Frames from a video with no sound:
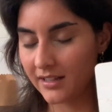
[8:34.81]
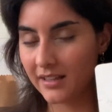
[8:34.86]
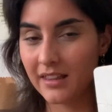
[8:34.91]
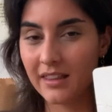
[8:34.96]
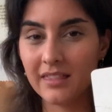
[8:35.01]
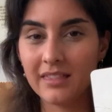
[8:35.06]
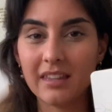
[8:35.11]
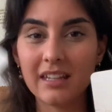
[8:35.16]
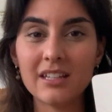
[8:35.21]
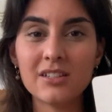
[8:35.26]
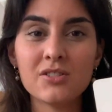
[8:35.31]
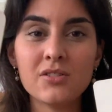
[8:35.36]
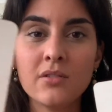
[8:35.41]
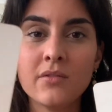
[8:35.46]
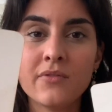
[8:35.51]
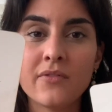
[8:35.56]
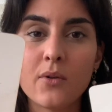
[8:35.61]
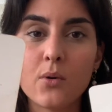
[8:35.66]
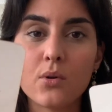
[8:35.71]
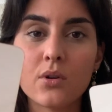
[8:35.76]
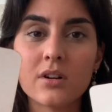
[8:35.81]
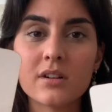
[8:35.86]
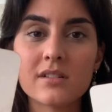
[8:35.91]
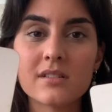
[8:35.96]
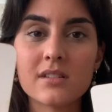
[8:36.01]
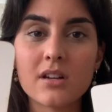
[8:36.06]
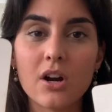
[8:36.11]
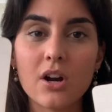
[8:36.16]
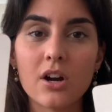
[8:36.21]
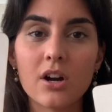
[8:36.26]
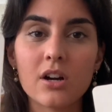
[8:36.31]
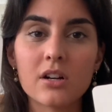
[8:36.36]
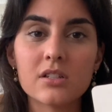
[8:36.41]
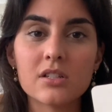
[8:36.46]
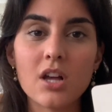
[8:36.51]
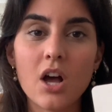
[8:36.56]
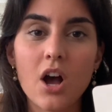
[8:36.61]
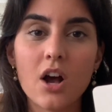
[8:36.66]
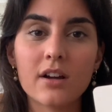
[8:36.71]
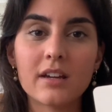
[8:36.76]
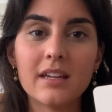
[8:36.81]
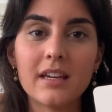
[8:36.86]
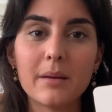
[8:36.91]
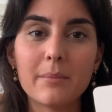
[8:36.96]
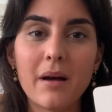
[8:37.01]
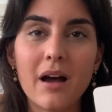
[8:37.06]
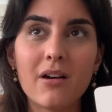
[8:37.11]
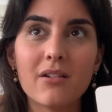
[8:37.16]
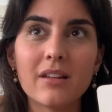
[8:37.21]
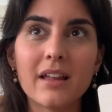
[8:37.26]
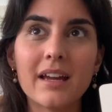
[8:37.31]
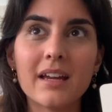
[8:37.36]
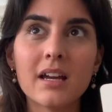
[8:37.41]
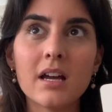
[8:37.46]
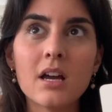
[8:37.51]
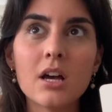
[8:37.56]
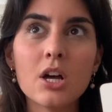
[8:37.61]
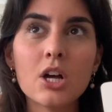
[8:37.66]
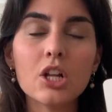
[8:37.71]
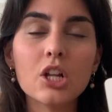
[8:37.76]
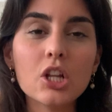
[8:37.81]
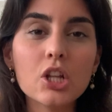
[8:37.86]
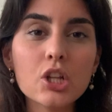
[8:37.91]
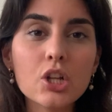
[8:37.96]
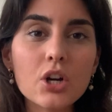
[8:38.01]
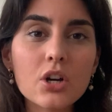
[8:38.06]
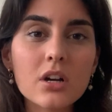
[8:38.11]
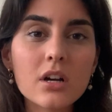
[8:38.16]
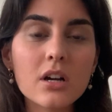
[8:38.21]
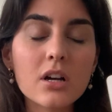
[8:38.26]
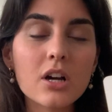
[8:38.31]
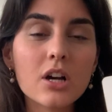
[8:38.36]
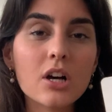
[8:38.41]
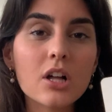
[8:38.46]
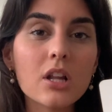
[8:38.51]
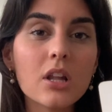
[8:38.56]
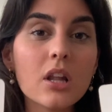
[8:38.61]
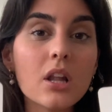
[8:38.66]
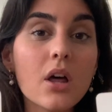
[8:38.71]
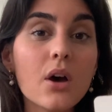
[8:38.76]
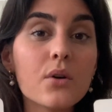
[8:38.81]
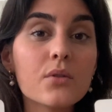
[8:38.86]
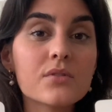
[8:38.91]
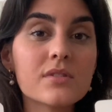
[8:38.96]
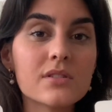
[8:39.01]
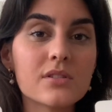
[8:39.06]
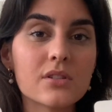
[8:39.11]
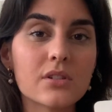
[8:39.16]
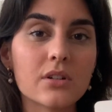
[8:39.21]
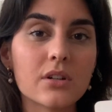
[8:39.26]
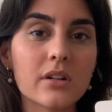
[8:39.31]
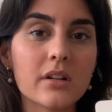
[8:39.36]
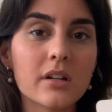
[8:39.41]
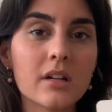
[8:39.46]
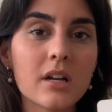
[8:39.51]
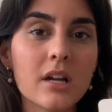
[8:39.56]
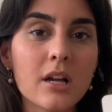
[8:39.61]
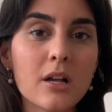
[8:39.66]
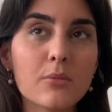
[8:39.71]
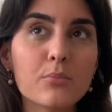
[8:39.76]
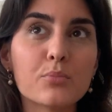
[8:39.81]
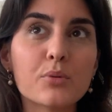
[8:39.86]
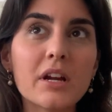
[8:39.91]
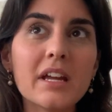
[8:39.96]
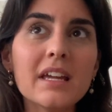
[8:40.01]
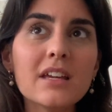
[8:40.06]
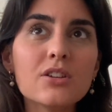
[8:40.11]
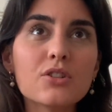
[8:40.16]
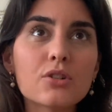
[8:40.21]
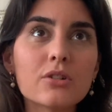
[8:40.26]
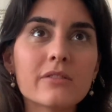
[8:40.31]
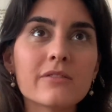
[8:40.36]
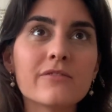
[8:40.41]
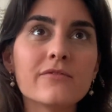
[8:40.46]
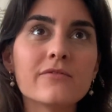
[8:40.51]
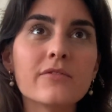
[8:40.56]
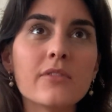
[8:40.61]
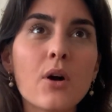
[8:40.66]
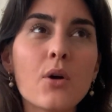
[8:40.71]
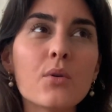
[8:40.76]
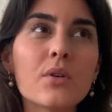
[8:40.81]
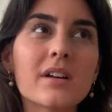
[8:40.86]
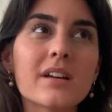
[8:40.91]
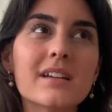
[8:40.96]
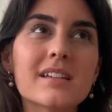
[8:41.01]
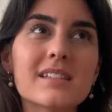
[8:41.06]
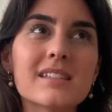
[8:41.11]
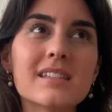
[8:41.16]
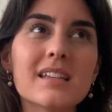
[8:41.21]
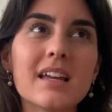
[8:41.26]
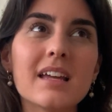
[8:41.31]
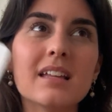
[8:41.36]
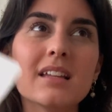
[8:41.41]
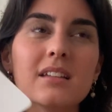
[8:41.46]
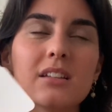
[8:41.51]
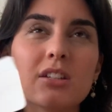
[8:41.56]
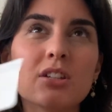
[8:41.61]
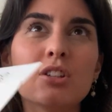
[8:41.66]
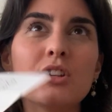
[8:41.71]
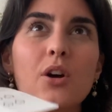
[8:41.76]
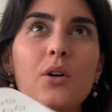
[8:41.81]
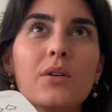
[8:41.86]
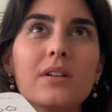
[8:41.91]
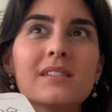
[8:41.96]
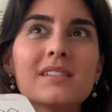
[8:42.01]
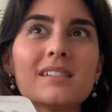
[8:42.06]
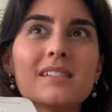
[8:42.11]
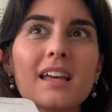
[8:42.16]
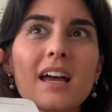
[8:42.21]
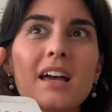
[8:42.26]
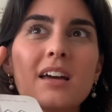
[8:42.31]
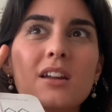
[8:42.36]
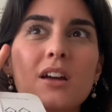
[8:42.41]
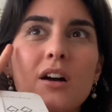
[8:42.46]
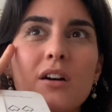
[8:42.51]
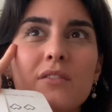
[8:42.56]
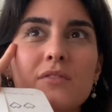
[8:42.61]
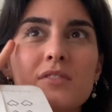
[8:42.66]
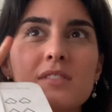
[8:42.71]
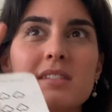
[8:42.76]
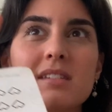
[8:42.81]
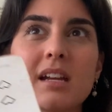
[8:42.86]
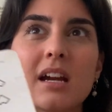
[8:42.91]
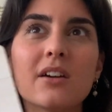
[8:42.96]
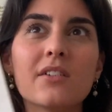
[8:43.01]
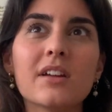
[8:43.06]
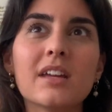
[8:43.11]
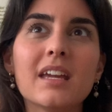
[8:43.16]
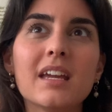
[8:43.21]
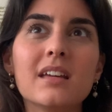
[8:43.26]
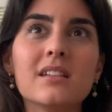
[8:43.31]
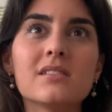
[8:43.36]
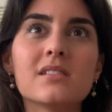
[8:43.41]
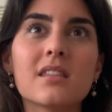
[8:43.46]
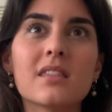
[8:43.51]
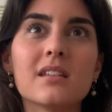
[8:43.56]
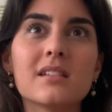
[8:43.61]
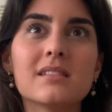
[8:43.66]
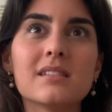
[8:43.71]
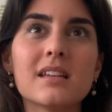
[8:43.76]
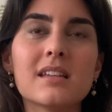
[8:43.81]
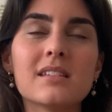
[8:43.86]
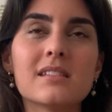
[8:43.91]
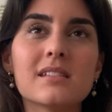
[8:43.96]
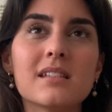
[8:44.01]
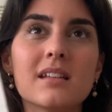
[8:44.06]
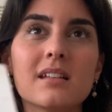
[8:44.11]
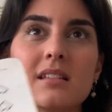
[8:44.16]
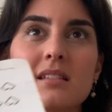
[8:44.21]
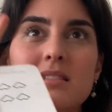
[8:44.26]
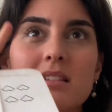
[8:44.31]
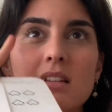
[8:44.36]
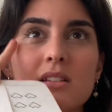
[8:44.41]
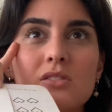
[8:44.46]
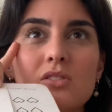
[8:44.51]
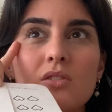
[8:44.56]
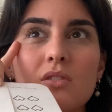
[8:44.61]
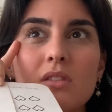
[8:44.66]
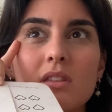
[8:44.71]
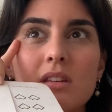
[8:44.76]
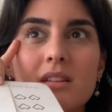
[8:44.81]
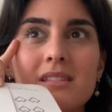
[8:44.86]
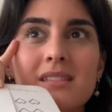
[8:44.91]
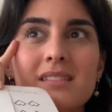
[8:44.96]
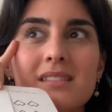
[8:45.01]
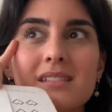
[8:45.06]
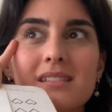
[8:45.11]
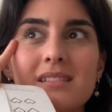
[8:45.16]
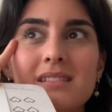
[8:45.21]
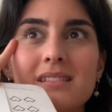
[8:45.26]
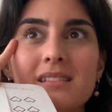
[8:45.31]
these two fours are talking about like look closer, bring your focus, instead of staring into the distance, into this